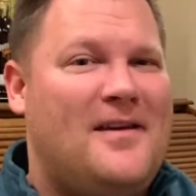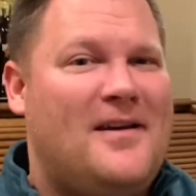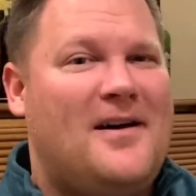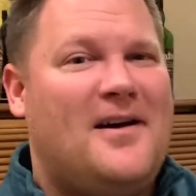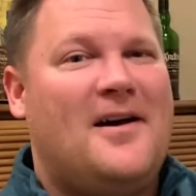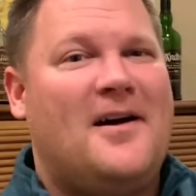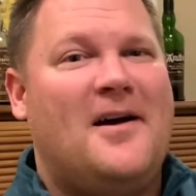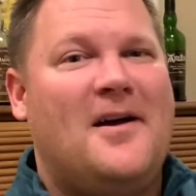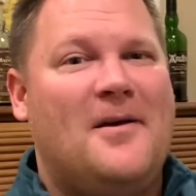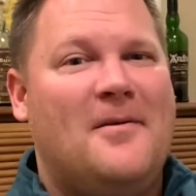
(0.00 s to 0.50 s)

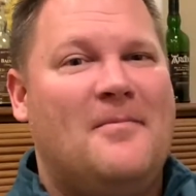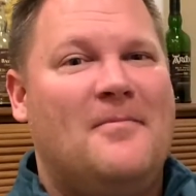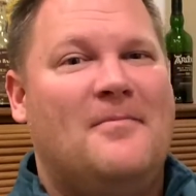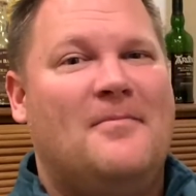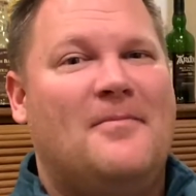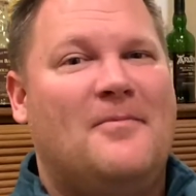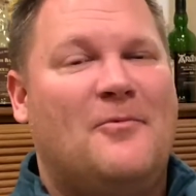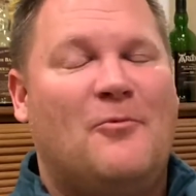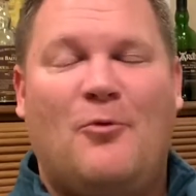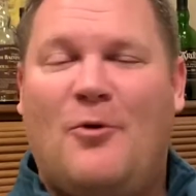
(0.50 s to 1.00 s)

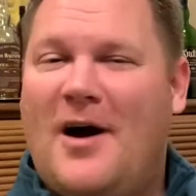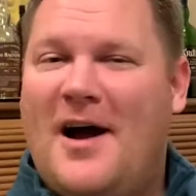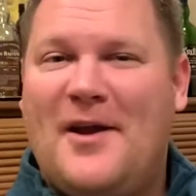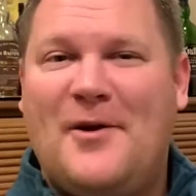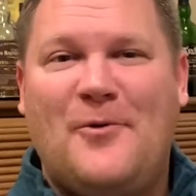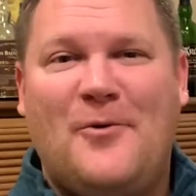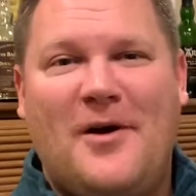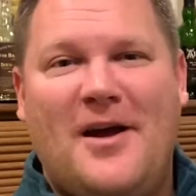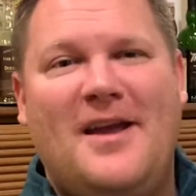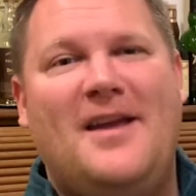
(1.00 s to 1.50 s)
I'm wide
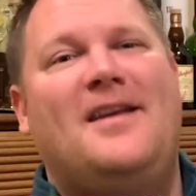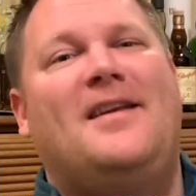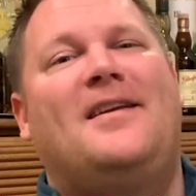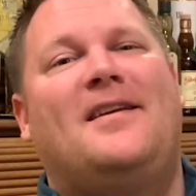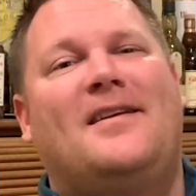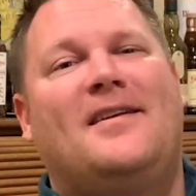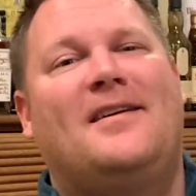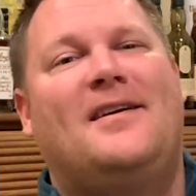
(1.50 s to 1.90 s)
awake.